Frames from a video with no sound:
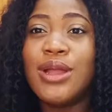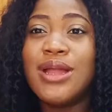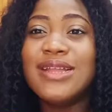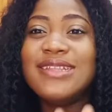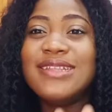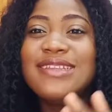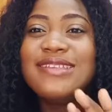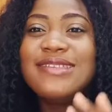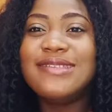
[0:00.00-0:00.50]

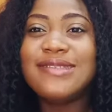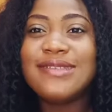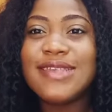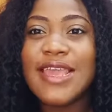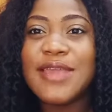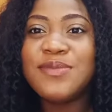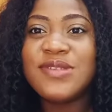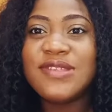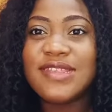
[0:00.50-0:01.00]
The
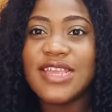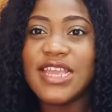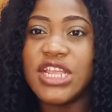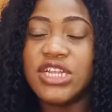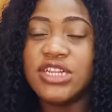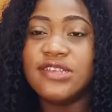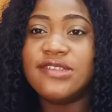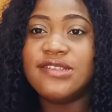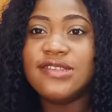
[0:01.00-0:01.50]
same
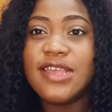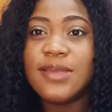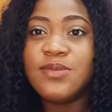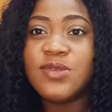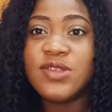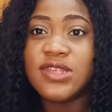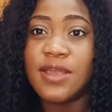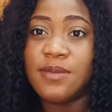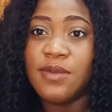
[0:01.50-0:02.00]
stage, the same
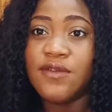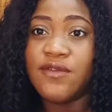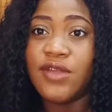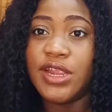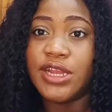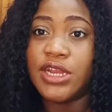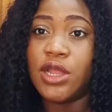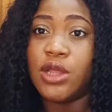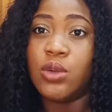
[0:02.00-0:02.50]

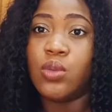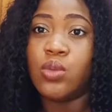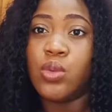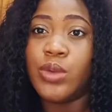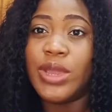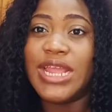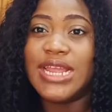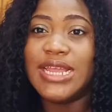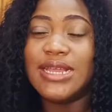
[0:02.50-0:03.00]
semi-final,
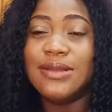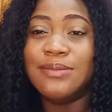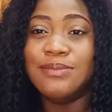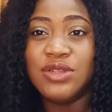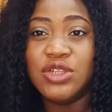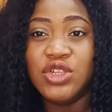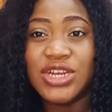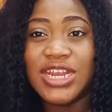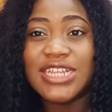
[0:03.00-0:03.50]
they
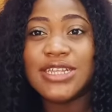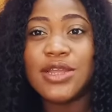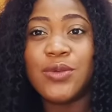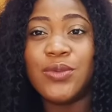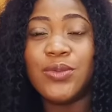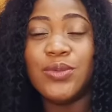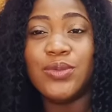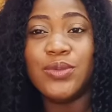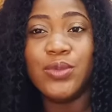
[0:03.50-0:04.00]

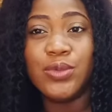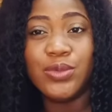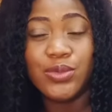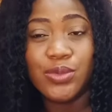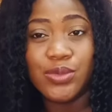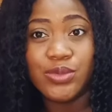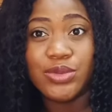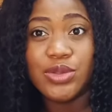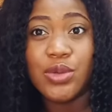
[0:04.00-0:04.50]

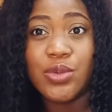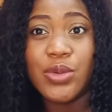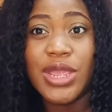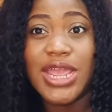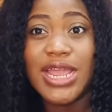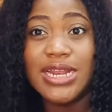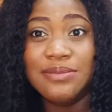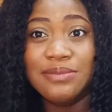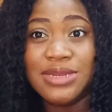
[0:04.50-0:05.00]
were
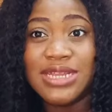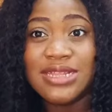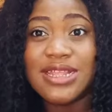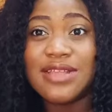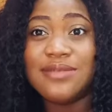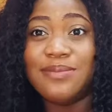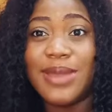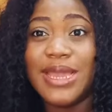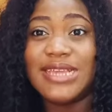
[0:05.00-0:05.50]

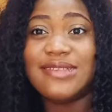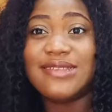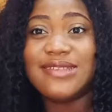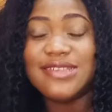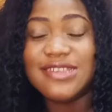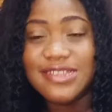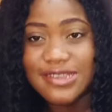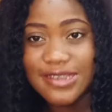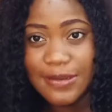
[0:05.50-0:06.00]
eliminated by
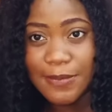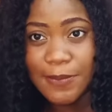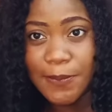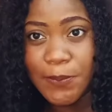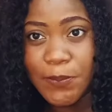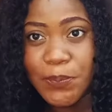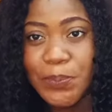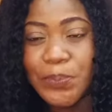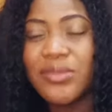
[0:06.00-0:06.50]
City.
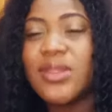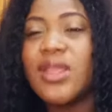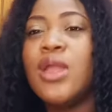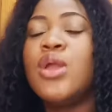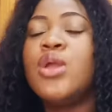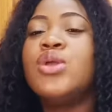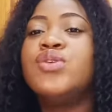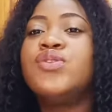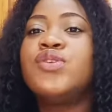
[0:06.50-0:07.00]

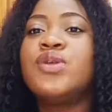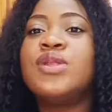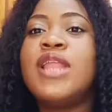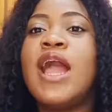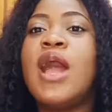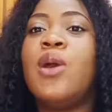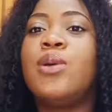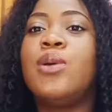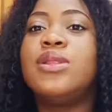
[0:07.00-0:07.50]
So
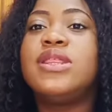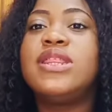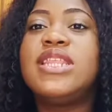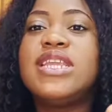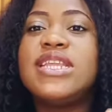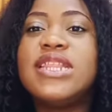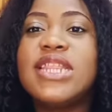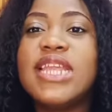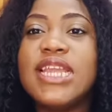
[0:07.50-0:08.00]
now,
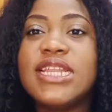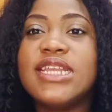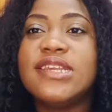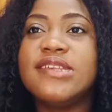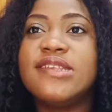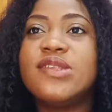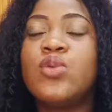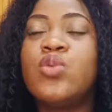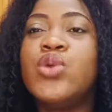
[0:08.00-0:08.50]
the thing
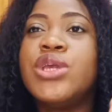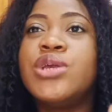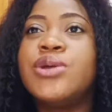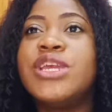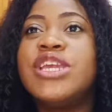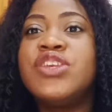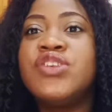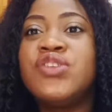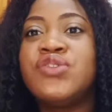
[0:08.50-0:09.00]
is, will
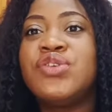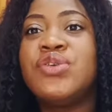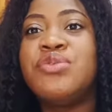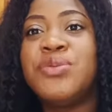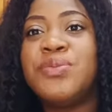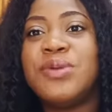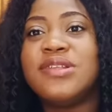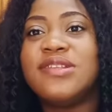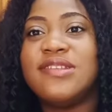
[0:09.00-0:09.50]
history
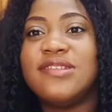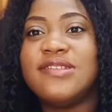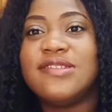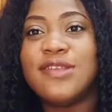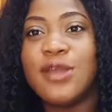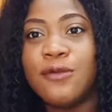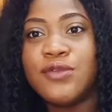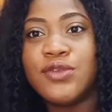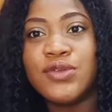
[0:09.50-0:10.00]
repeat
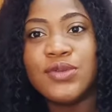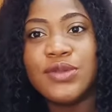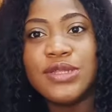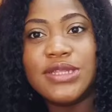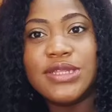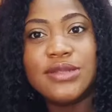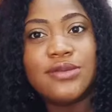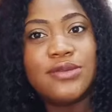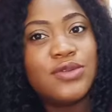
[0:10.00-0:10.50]
itself
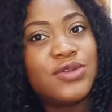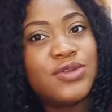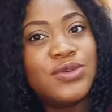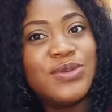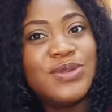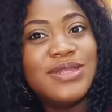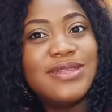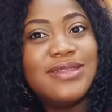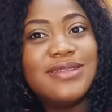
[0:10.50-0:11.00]

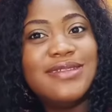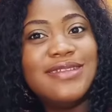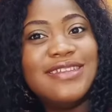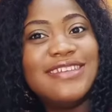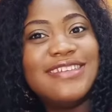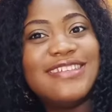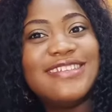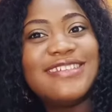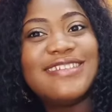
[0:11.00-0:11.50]
to
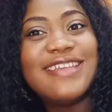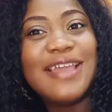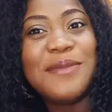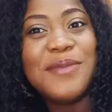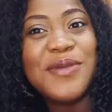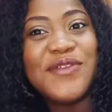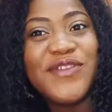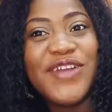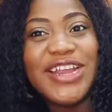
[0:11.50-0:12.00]
this
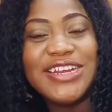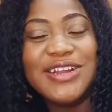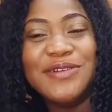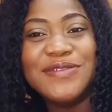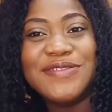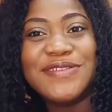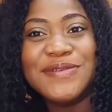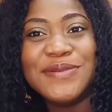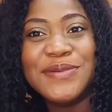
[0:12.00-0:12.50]

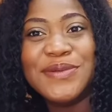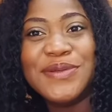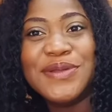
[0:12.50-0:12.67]
semi-final too?